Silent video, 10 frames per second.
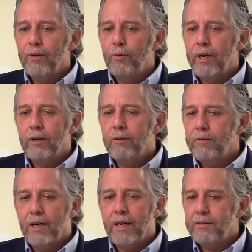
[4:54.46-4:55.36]
where
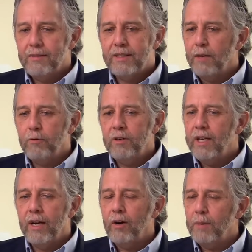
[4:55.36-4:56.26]
uh, several
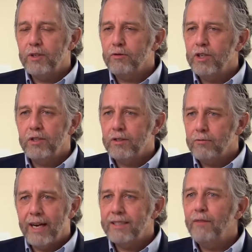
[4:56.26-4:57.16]
young obstetricians are
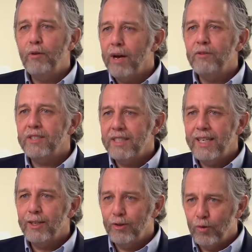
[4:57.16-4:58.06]
asked, have you ever
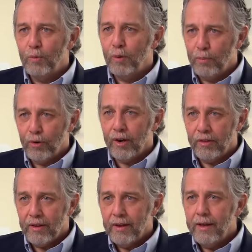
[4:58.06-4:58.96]
seen a normal birth?